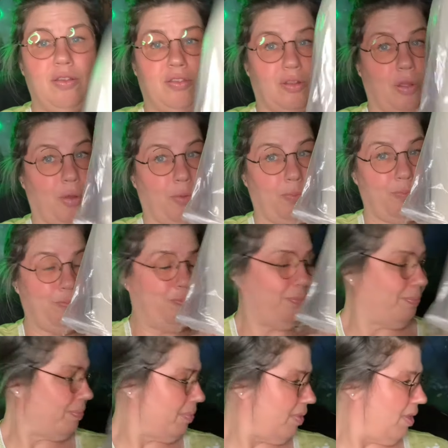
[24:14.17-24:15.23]
So
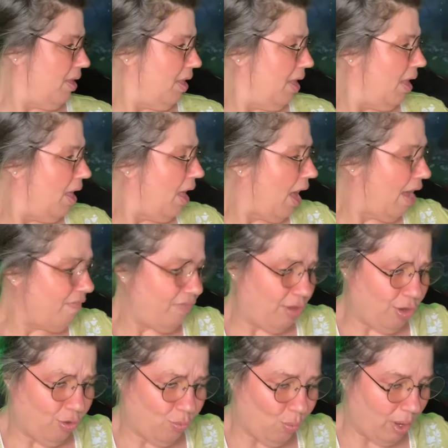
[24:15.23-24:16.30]
I
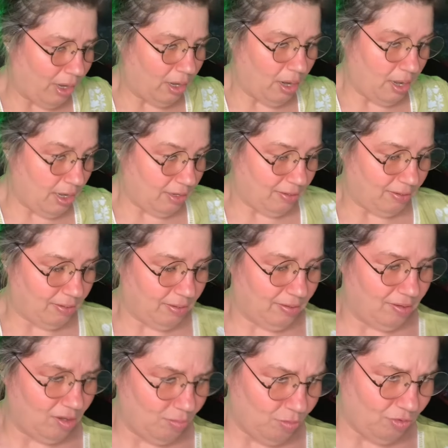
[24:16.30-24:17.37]
figured, why not?
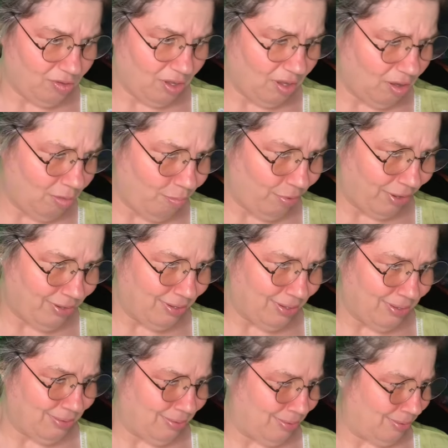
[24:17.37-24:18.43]
Temu's got good
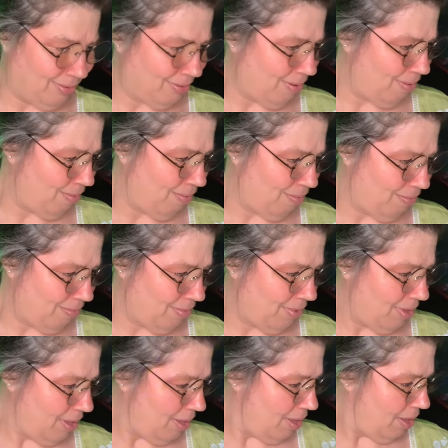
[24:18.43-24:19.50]
prices. So
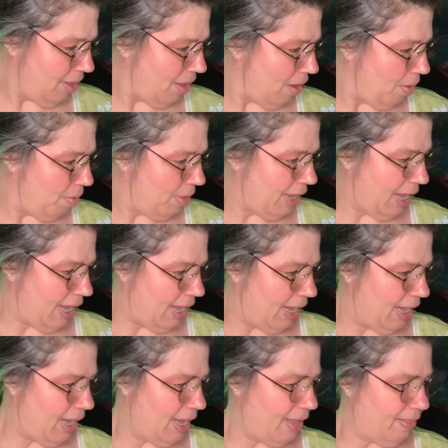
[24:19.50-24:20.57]

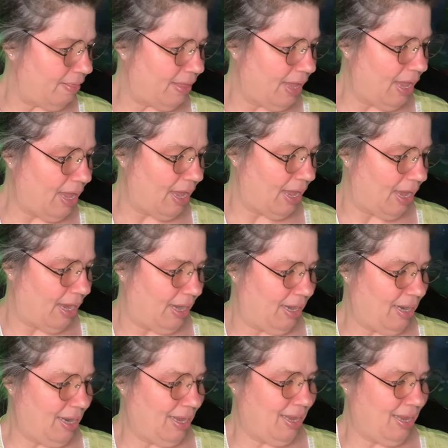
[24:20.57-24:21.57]
okay, and then